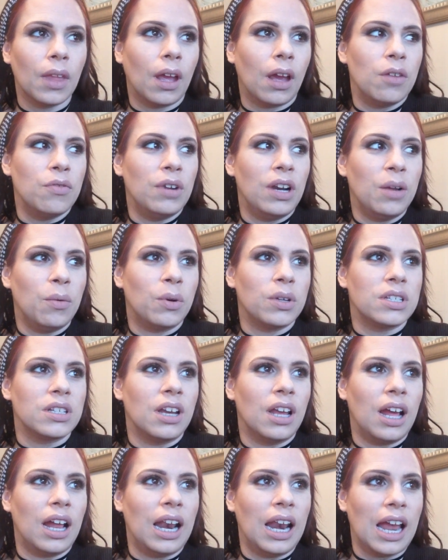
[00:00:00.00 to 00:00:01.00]
I really
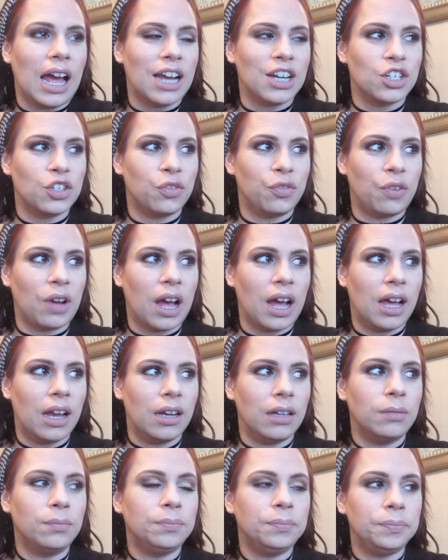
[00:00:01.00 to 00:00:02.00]
wasn't a lash
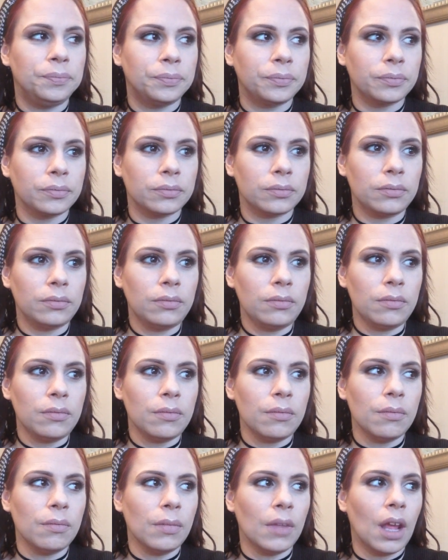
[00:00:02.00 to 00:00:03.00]
fan
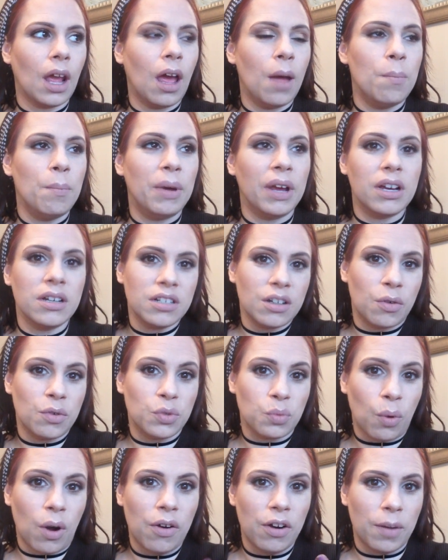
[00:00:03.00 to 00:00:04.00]
because I
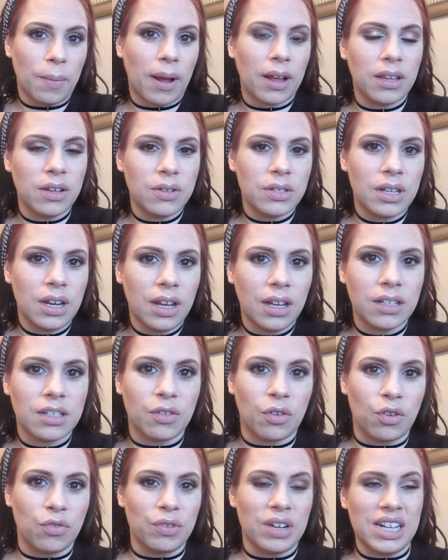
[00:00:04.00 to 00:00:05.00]
was worried about using it because
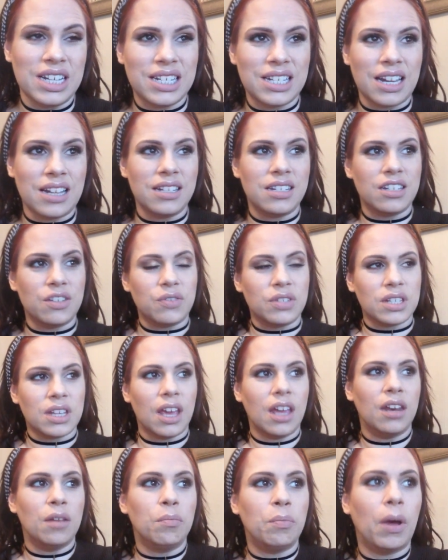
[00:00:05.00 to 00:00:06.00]
I've got really sensitive
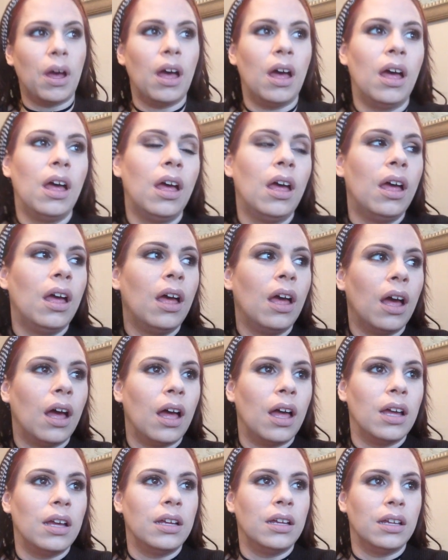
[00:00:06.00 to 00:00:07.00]
skin, but
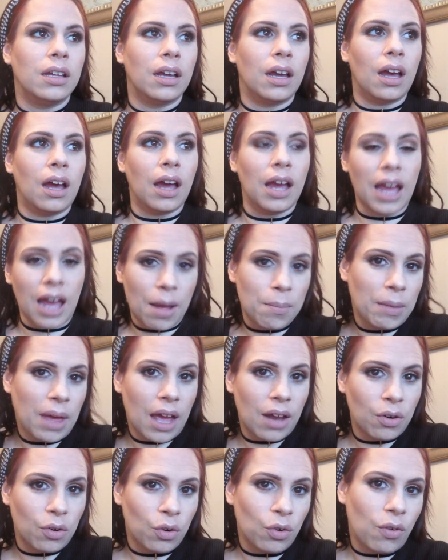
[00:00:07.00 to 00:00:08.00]
I am
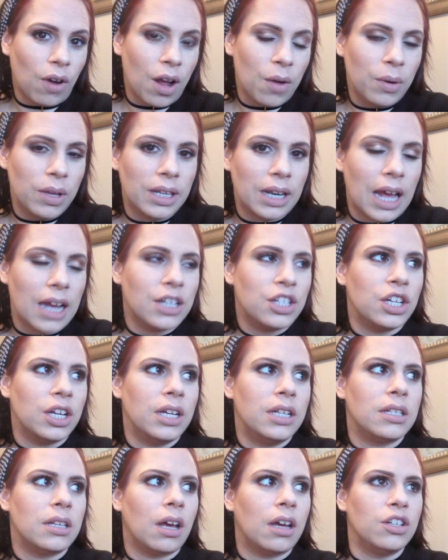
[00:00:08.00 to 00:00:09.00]
getting on alright with
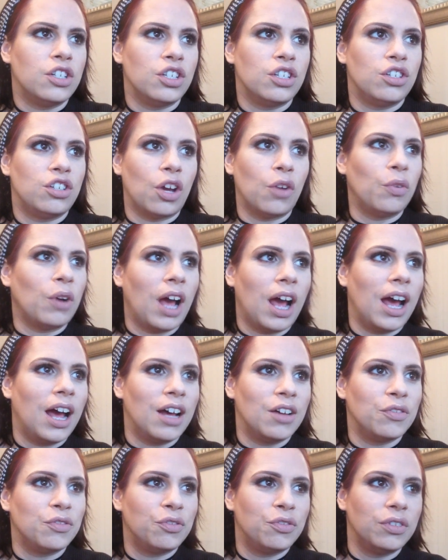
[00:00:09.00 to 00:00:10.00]
lashes. I just don't
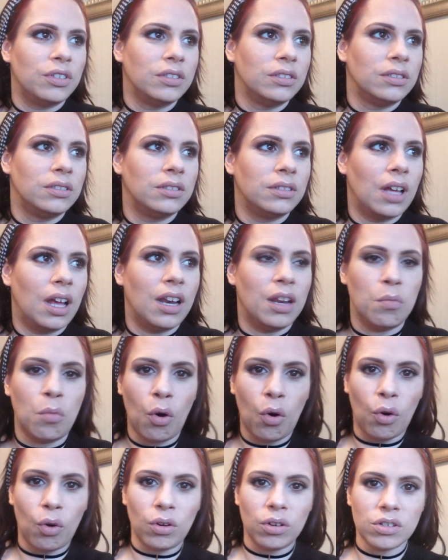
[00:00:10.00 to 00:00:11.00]
have any
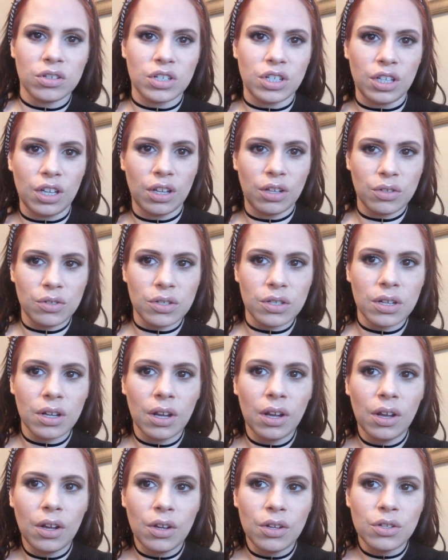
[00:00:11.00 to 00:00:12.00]
more to use.
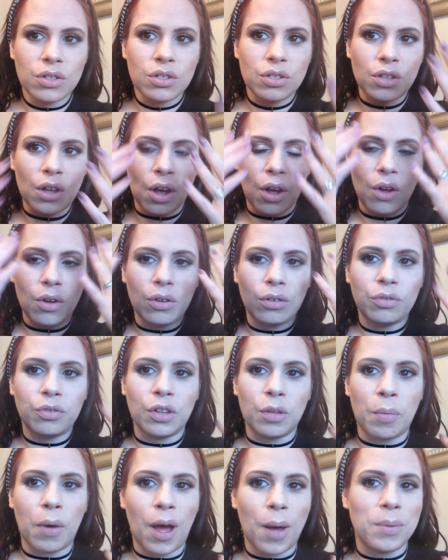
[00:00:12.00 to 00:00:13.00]
So for
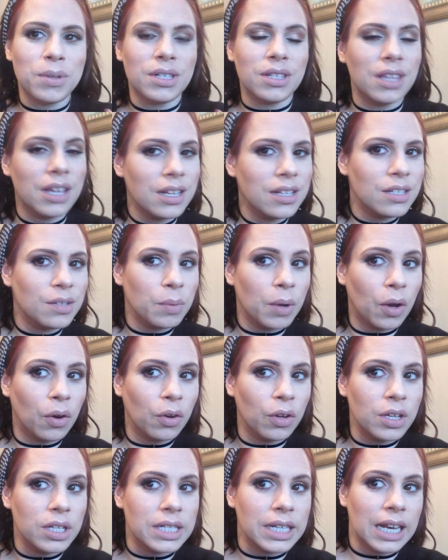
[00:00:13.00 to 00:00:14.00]
the purpose of this, we are
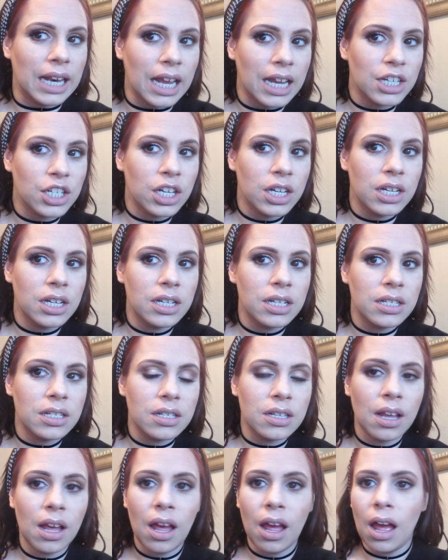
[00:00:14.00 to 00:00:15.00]
not using
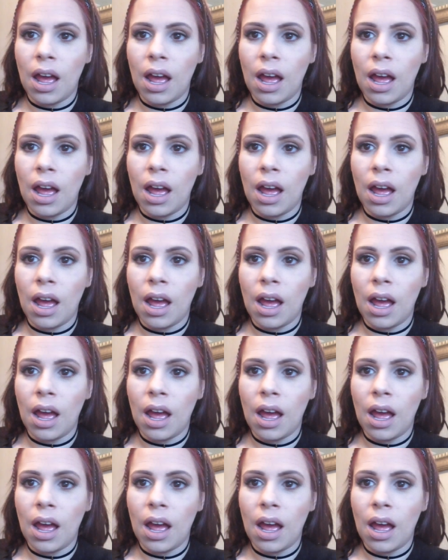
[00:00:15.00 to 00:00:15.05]
lashes.